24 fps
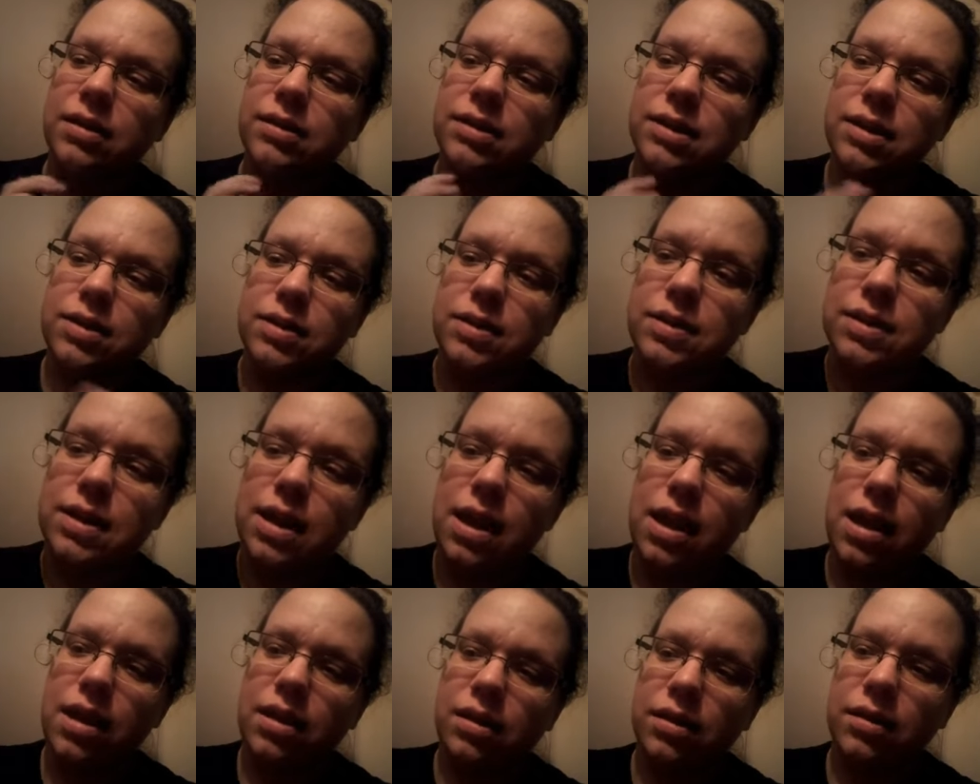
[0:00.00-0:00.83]
just
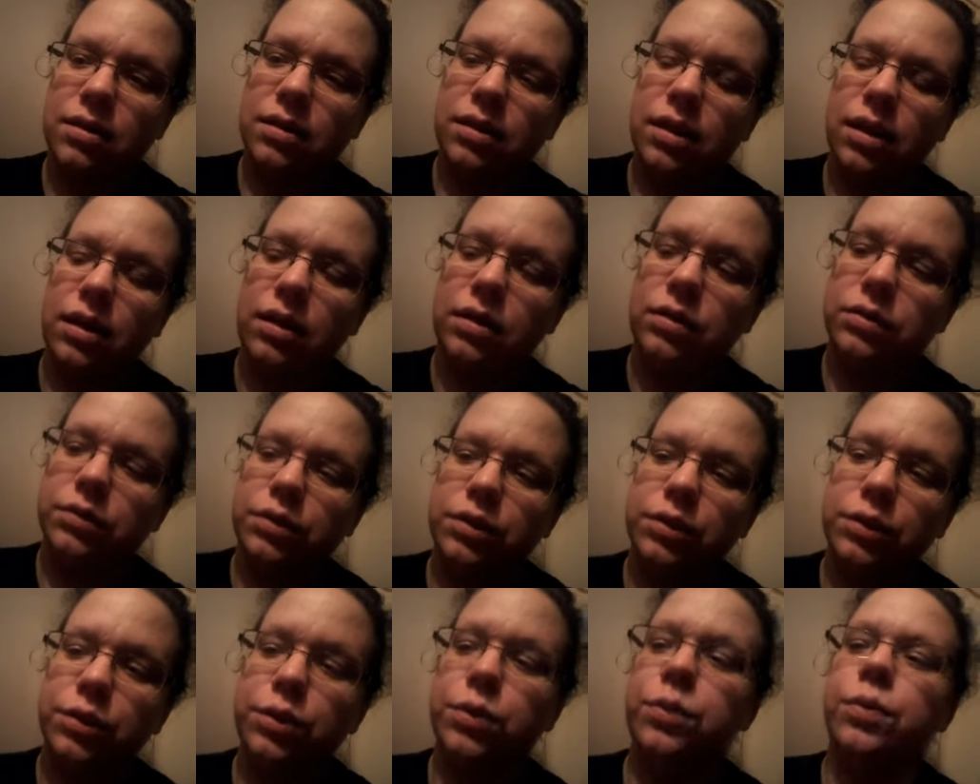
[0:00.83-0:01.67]
to end and
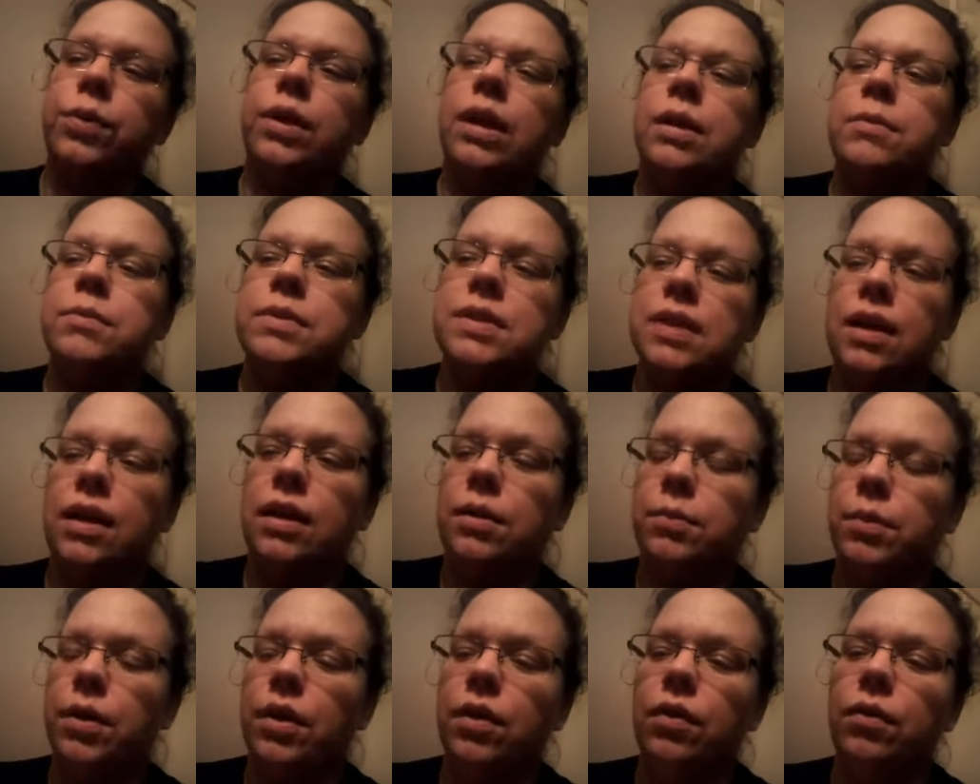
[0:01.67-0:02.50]
conclude what I'm saying
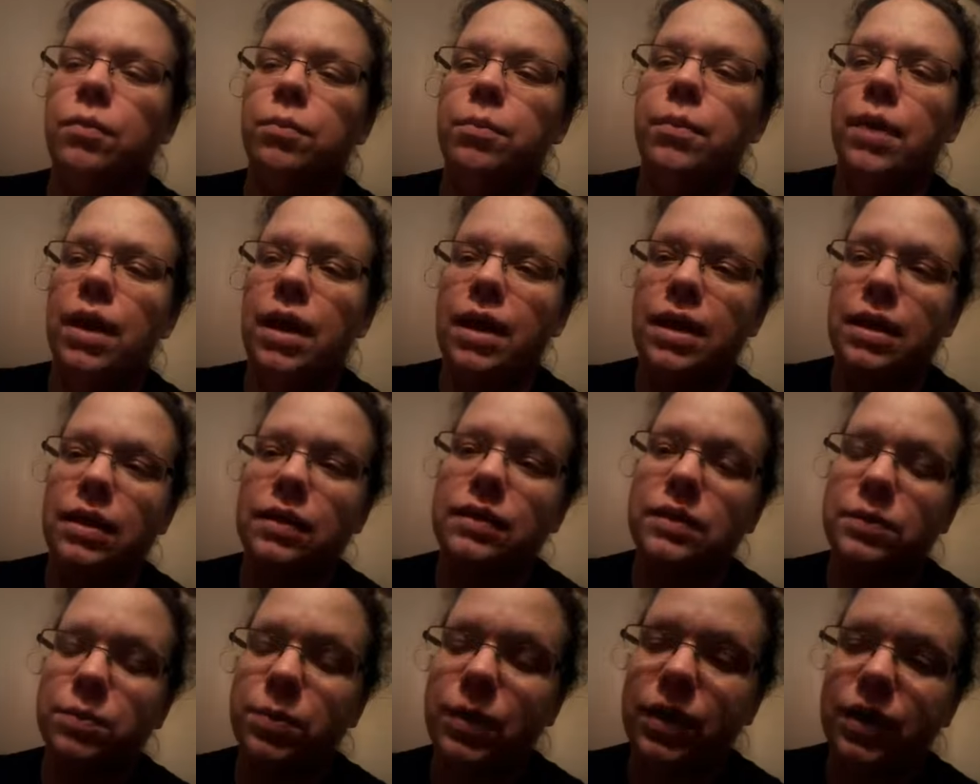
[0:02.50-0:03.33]
about my
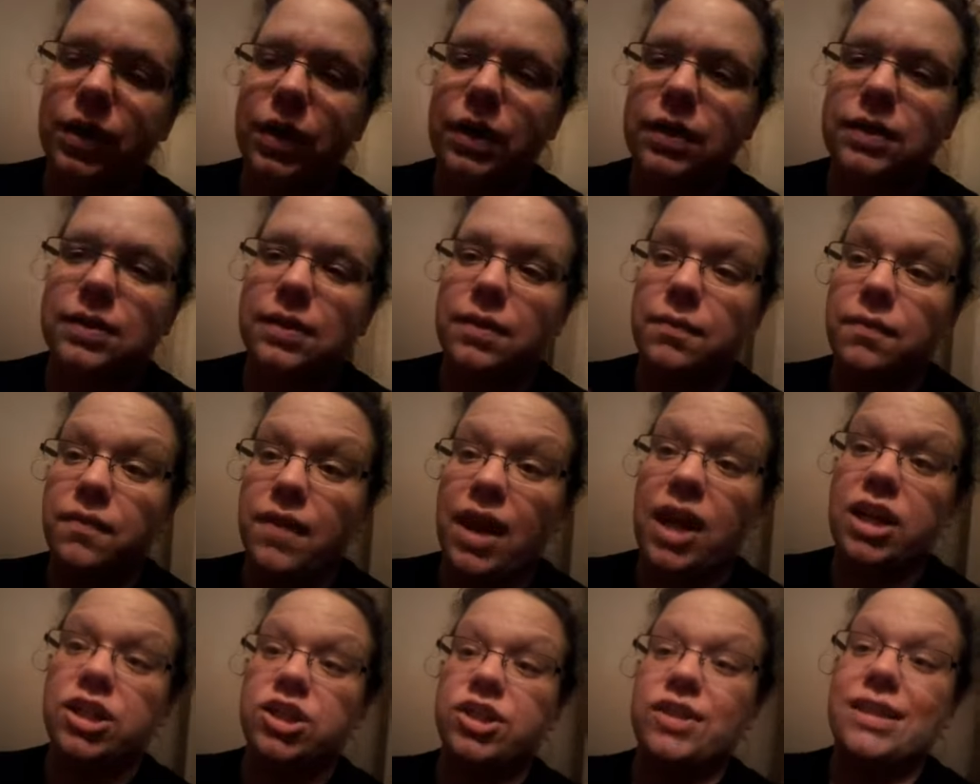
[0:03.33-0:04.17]
experience of
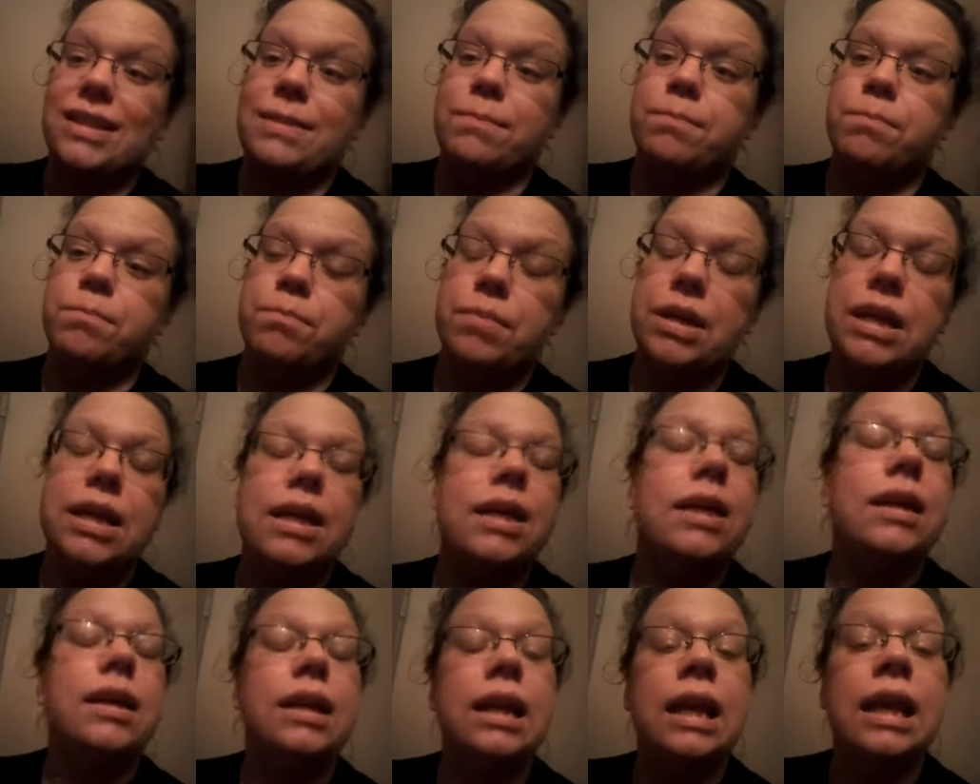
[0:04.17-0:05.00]
actually
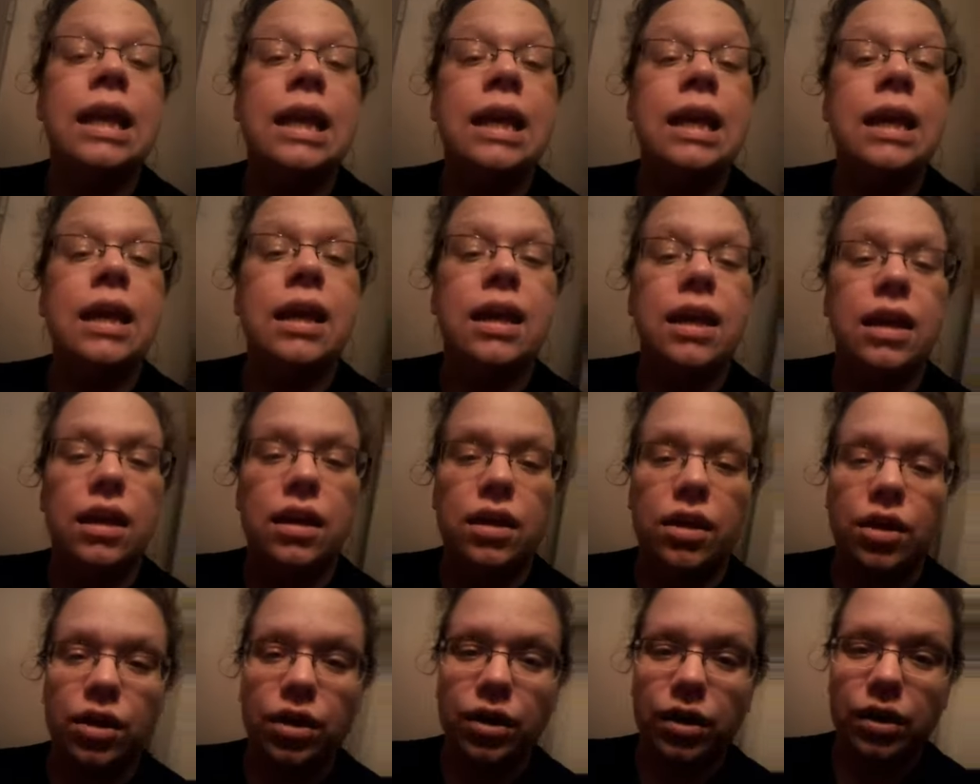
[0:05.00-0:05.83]
being
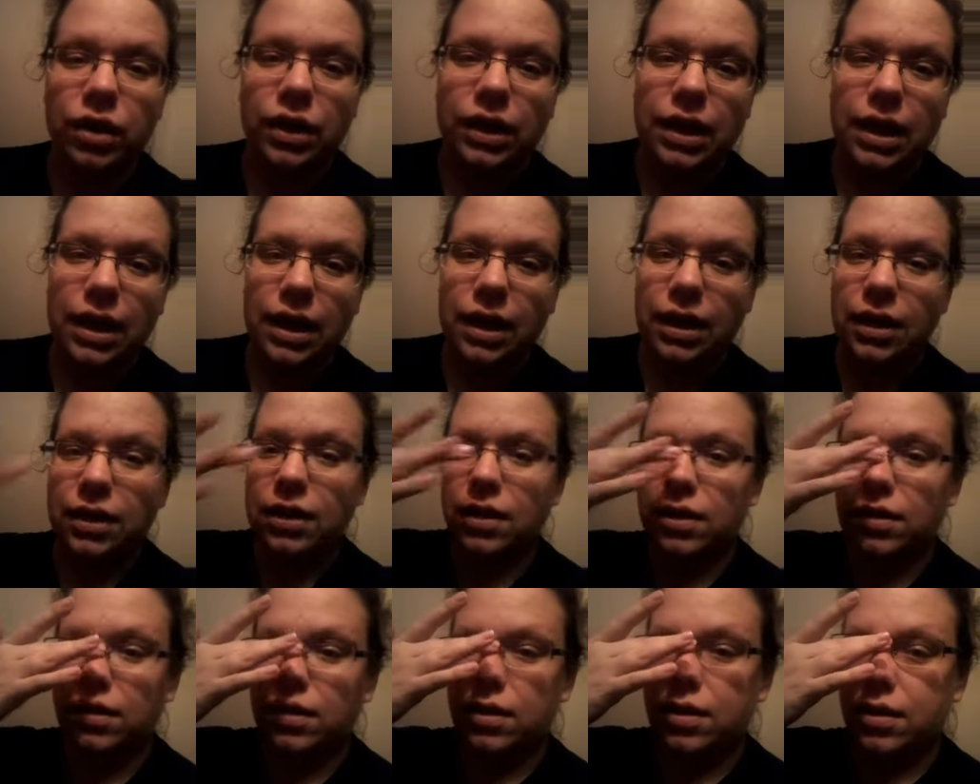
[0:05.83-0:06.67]
in a hurricane
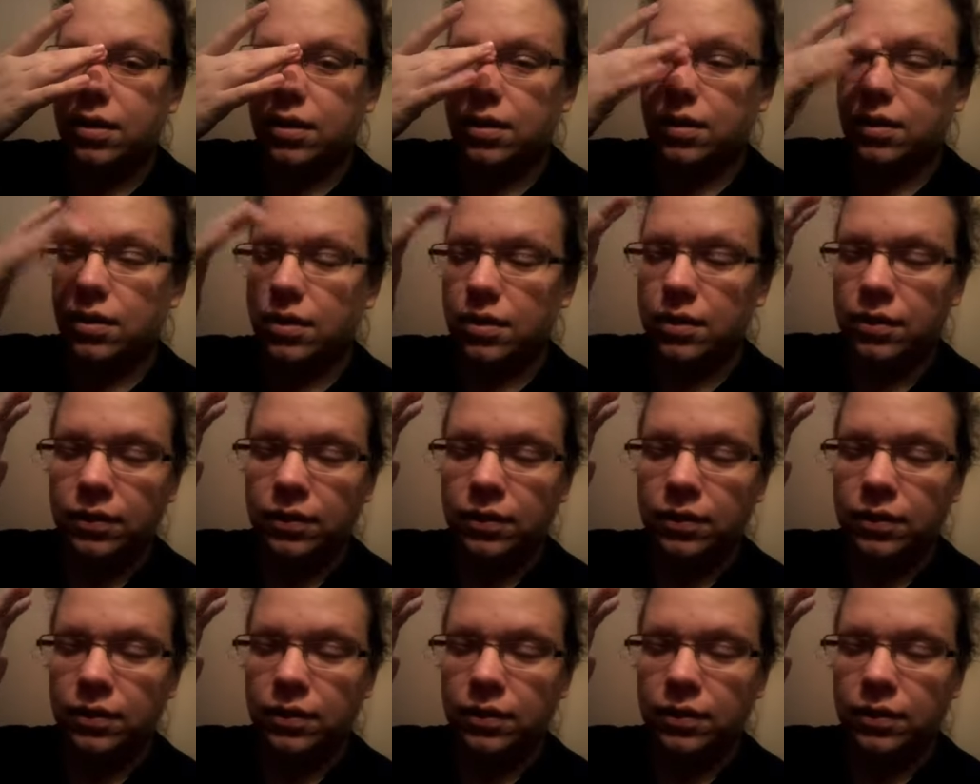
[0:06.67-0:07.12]
and the,